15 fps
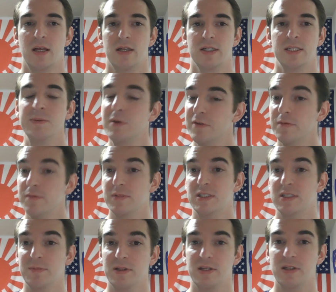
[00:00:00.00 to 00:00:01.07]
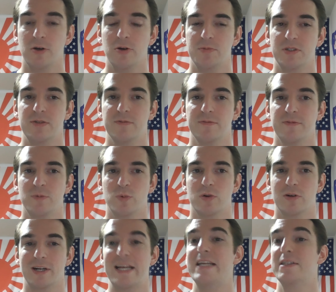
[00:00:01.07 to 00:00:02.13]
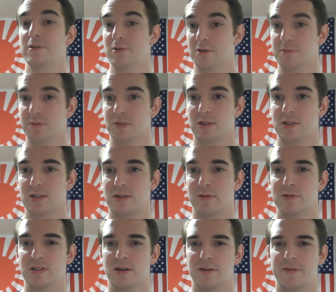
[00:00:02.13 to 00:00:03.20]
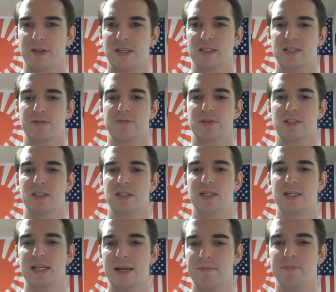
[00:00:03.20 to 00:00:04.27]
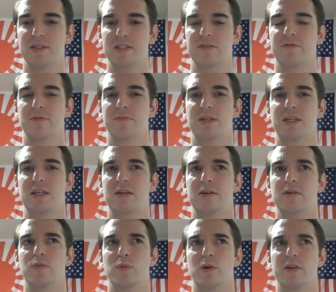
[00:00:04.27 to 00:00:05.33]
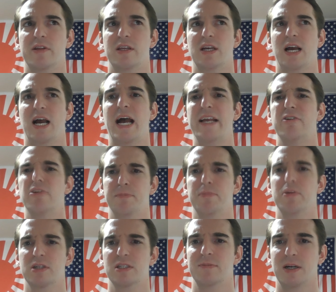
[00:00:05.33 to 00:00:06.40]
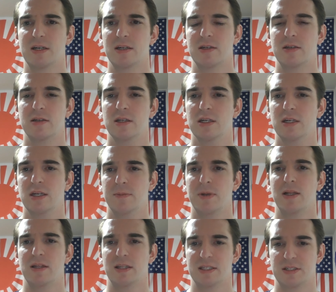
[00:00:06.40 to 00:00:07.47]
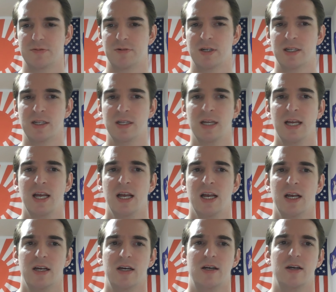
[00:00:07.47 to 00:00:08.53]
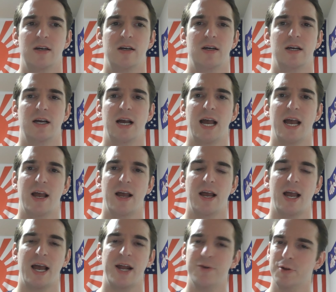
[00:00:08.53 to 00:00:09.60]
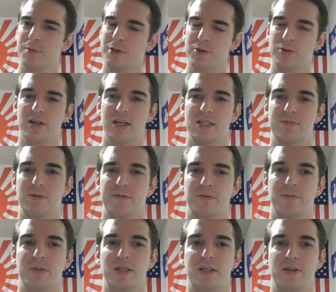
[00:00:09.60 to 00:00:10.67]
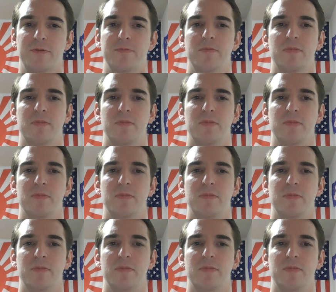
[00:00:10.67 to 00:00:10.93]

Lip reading: some of the hopes were answered, but there was a lot of things that really kept this from being one of the higher up books in my list, right? I don't know about you guys, but for me,